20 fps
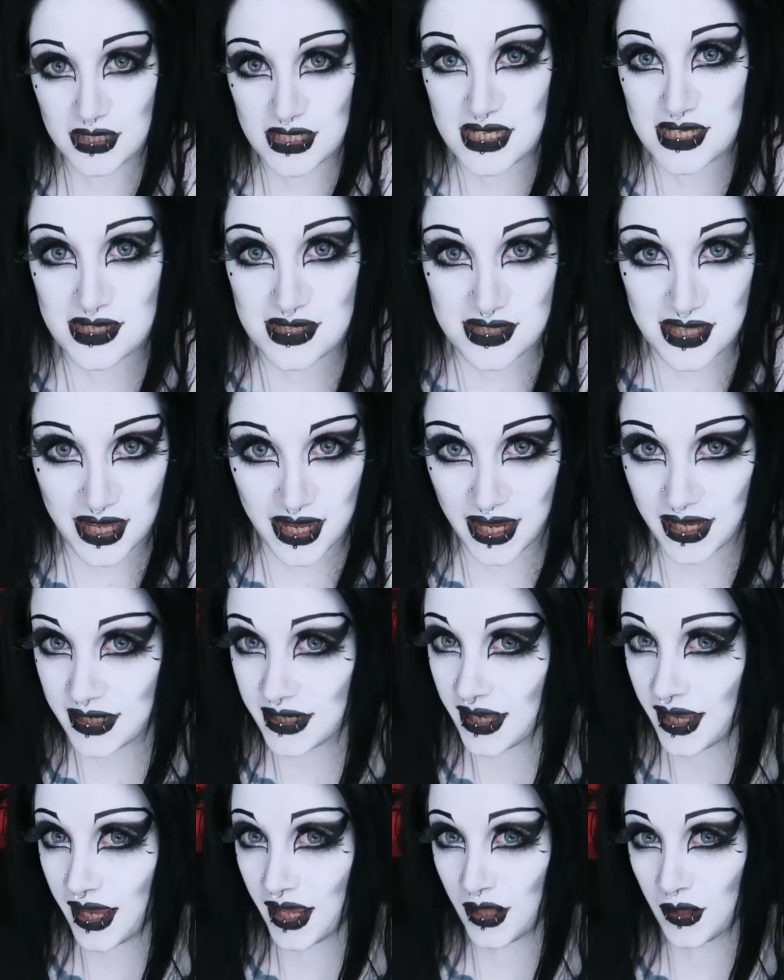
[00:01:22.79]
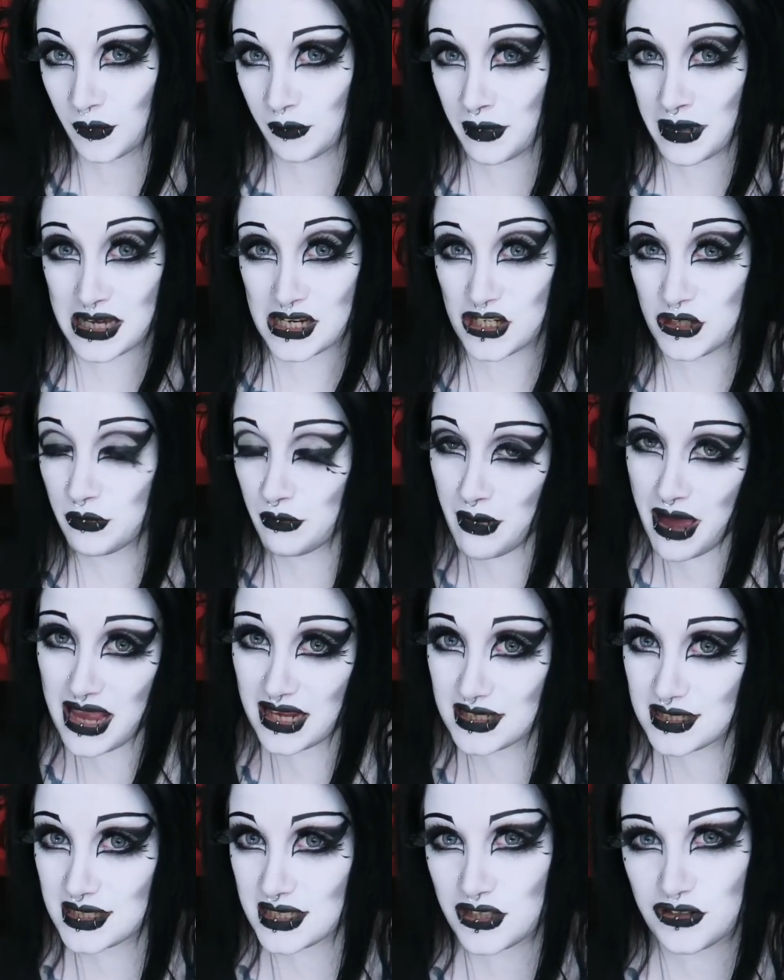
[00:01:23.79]
This is the Hannah Hale Mesh
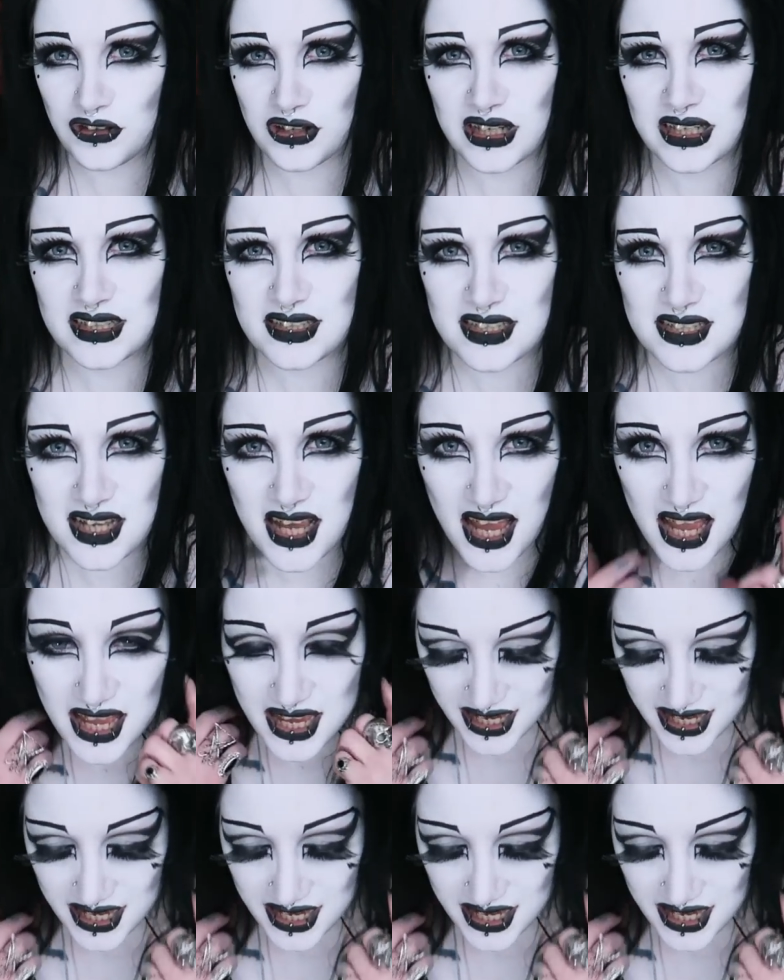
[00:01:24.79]
Maxi dress.